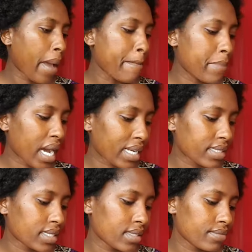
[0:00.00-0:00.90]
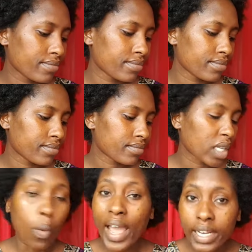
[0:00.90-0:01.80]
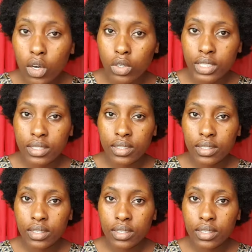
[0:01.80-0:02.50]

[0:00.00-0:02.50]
but why not?